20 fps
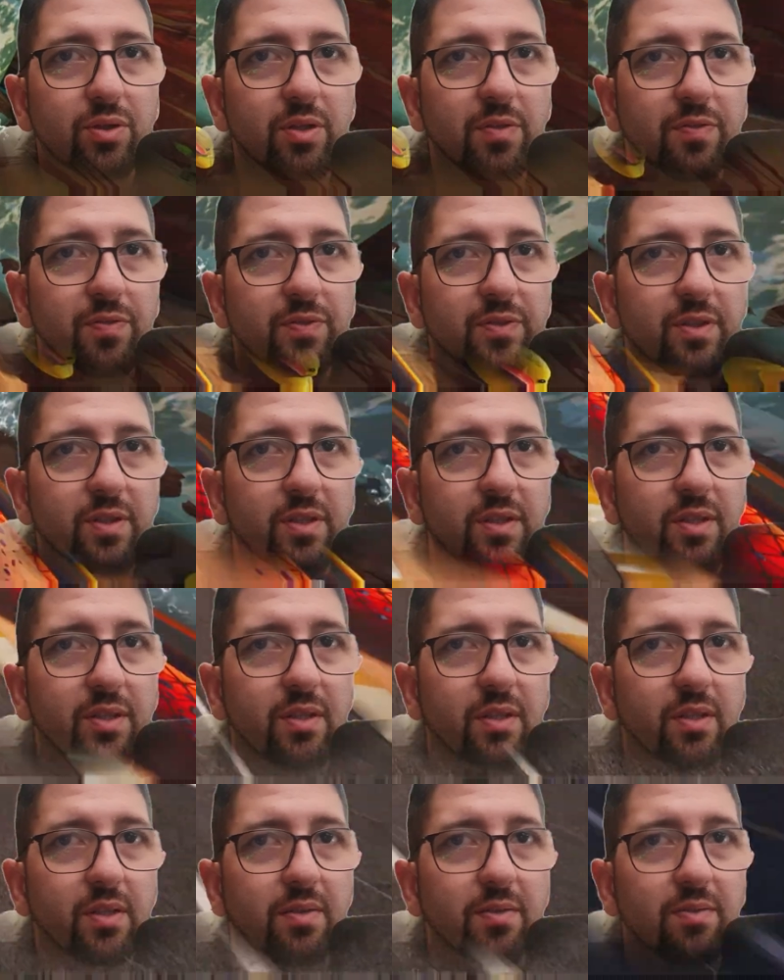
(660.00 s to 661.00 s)
Drift.
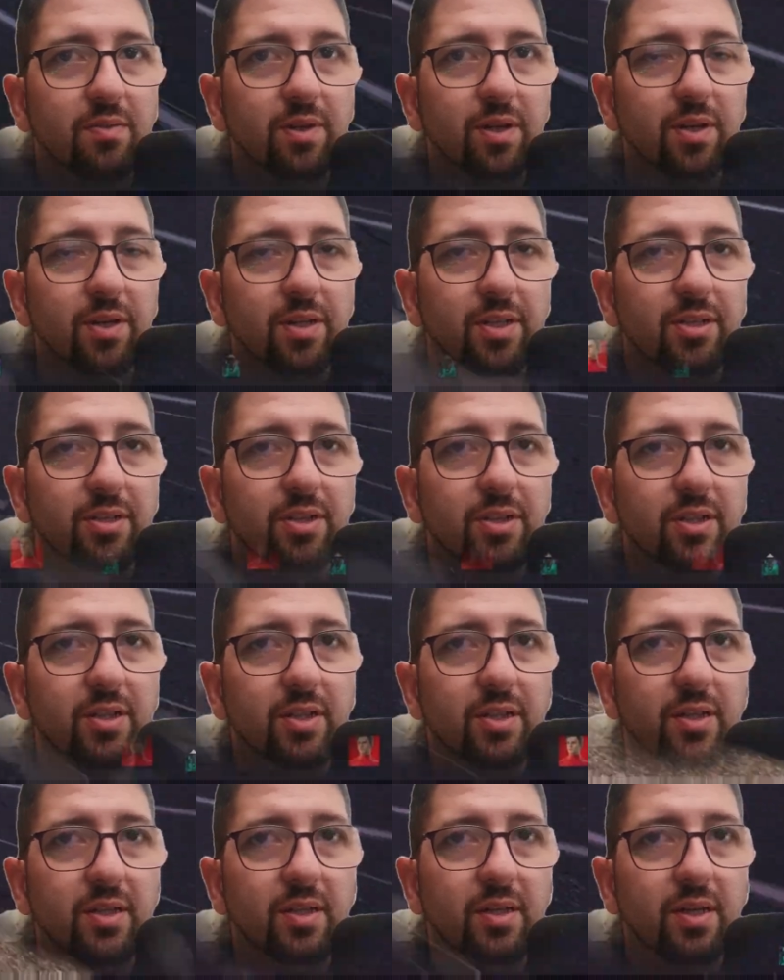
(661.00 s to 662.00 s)
Very
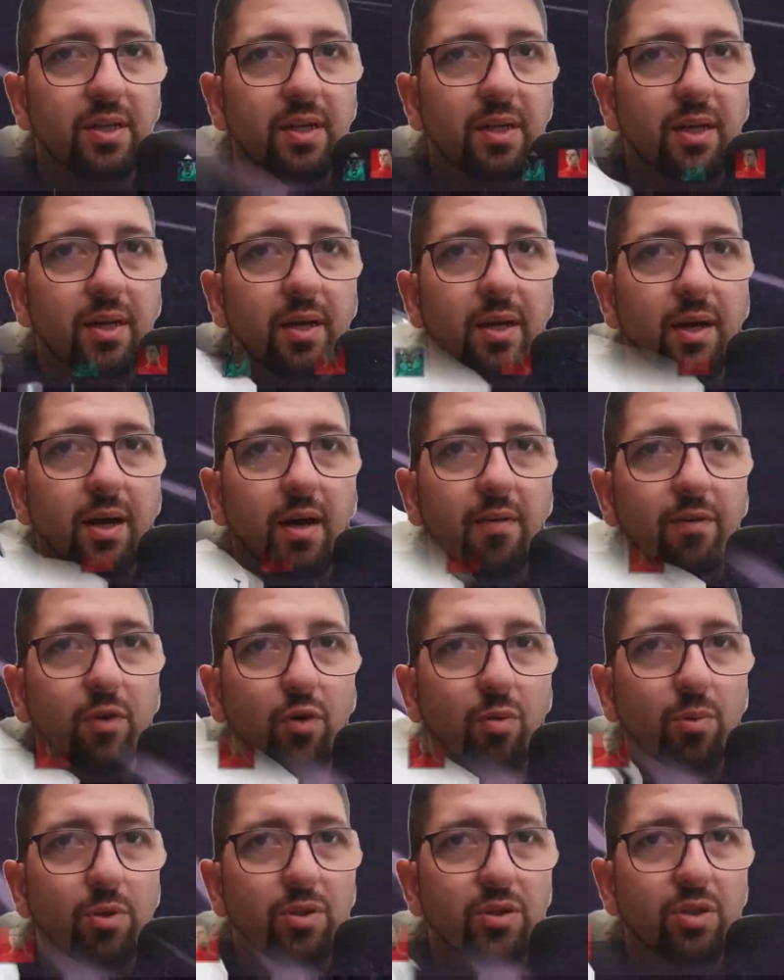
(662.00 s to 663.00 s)
good.
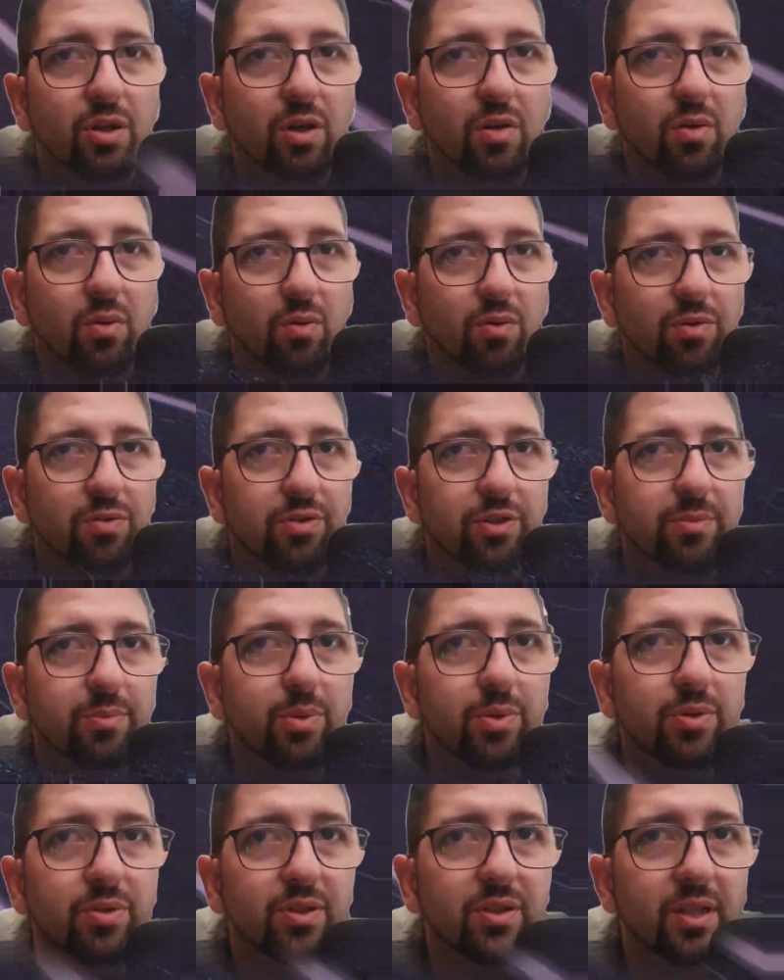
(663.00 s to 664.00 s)
I've almost got all
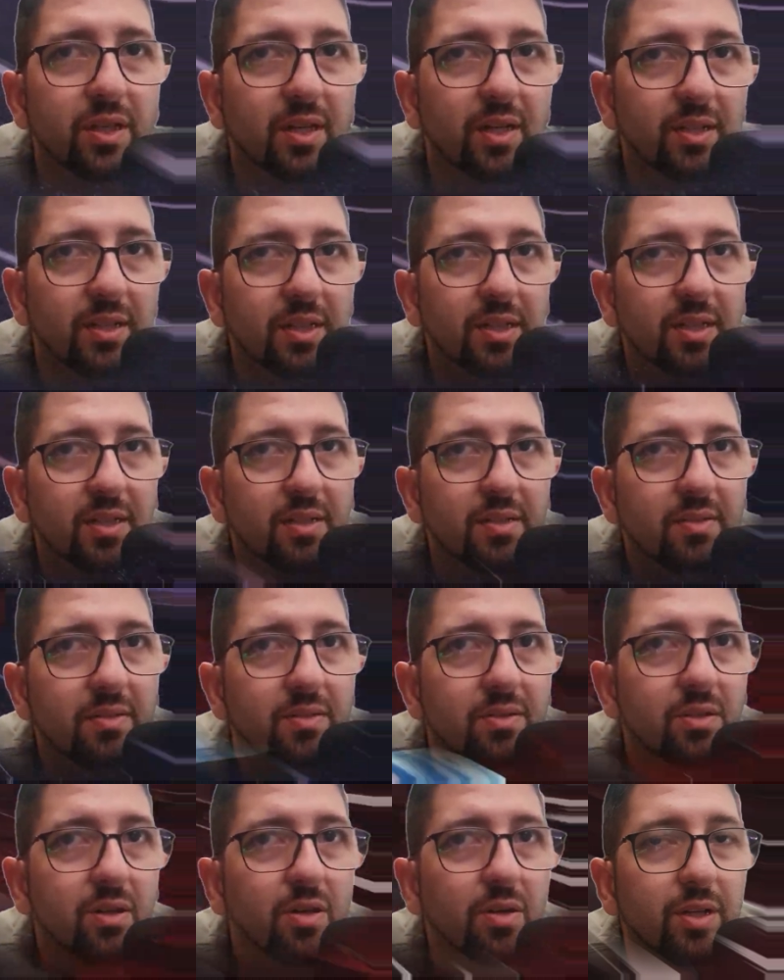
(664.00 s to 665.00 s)
3 boosts that I need.
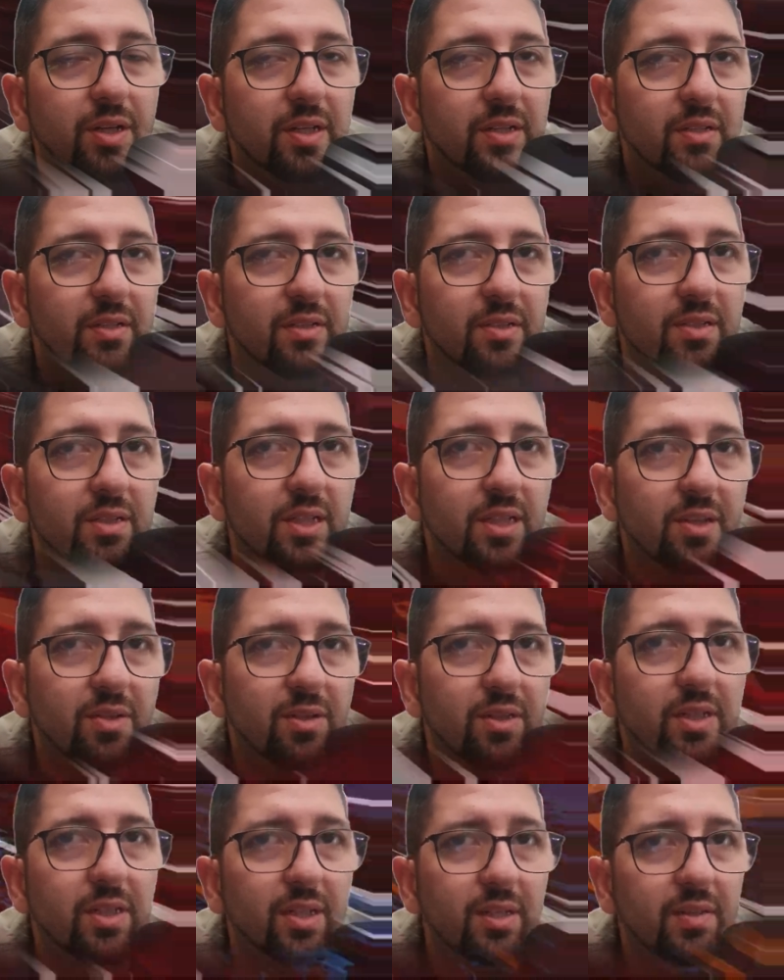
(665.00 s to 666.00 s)
So here's the
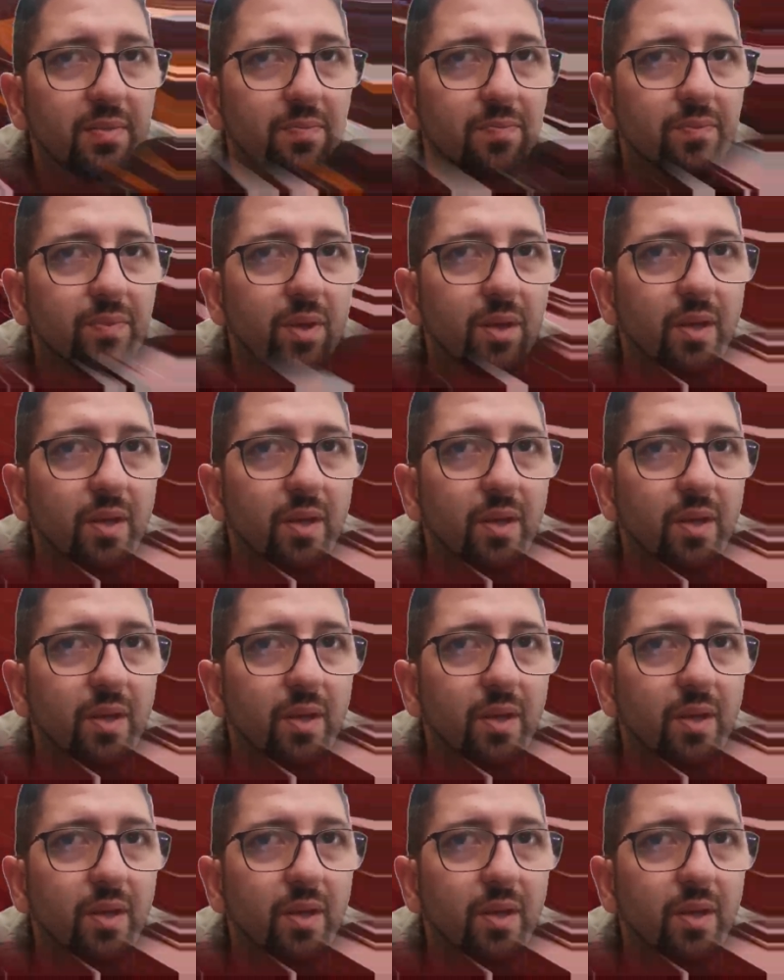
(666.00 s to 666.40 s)
secret here.